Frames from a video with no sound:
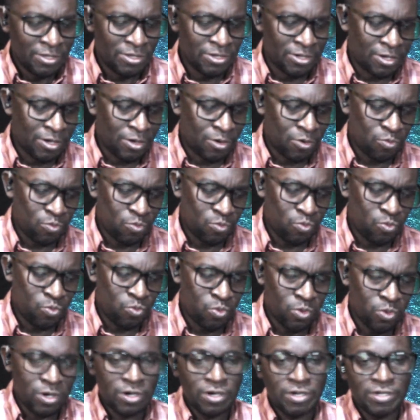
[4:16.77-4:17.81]
You know,
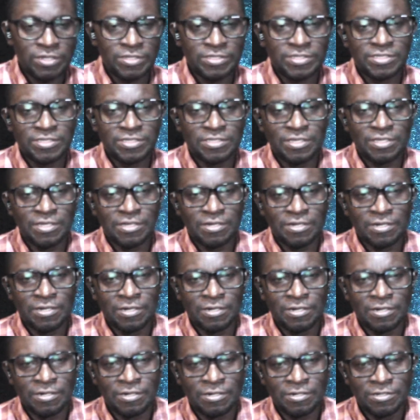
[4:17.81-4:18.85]
words
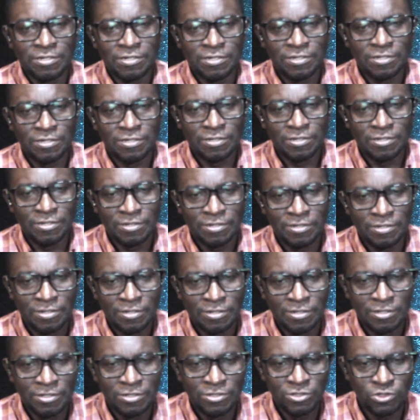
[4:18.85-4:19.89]
are
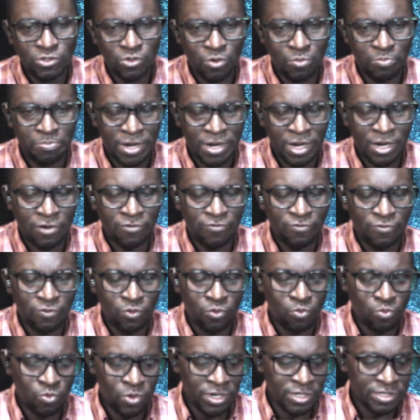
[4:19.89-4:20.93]
so powerful.
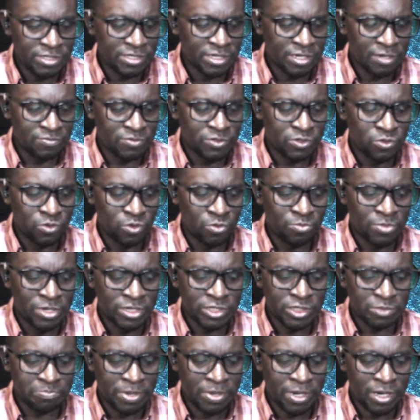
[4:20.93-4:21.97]
Words have so
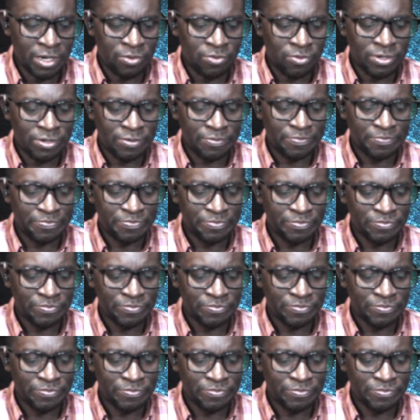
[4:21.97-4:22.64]
much power.